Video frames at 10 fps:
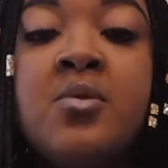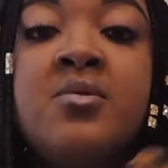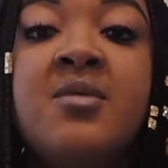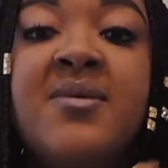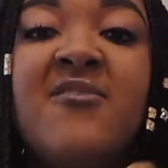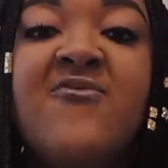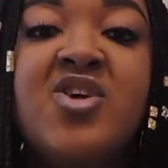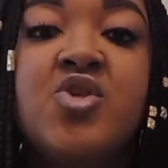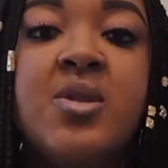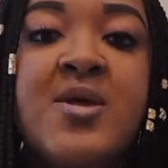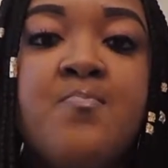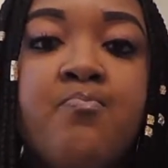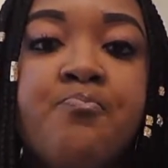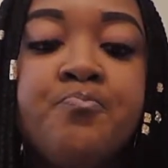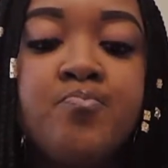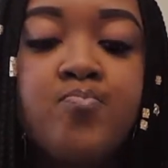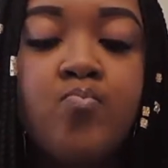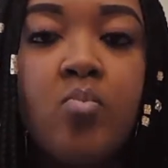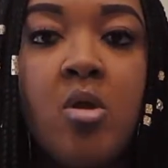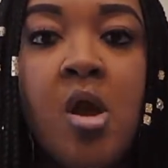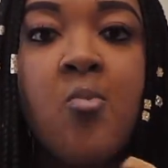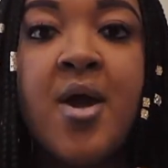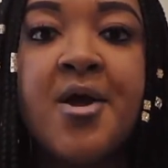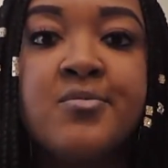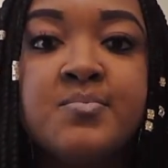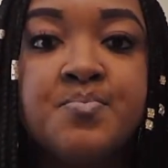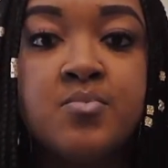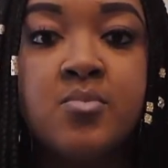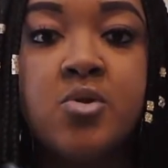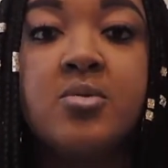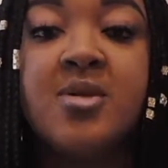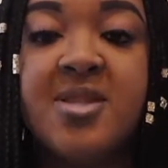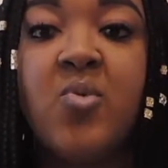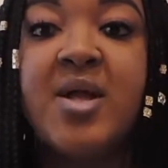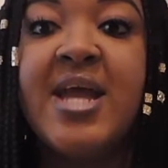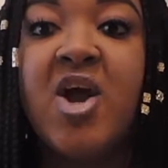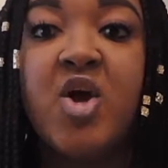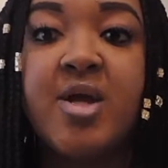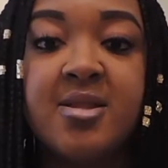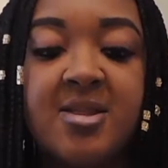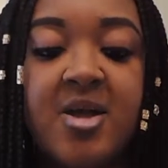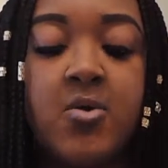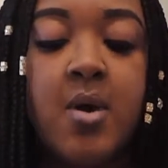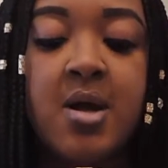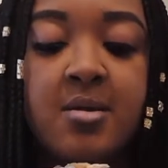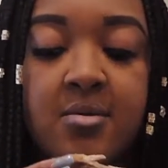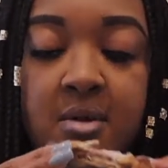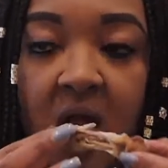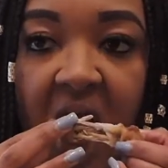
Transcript: and to be vigilant around the surrounding areas that you are in.